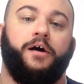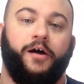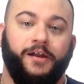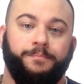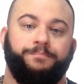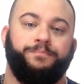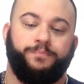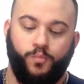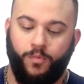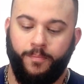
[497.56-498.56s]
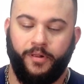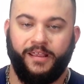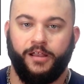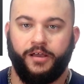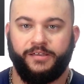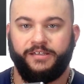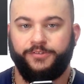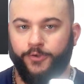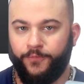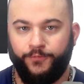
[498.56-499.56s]
all right, 1 million lucky.
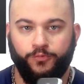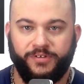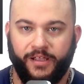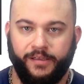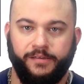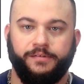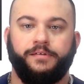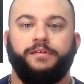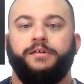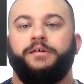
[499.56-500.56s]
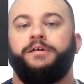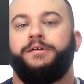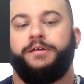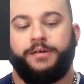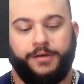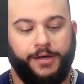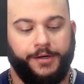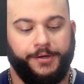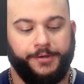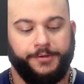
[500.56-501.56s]
No food today.
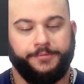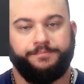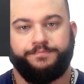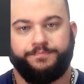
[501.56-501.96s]
I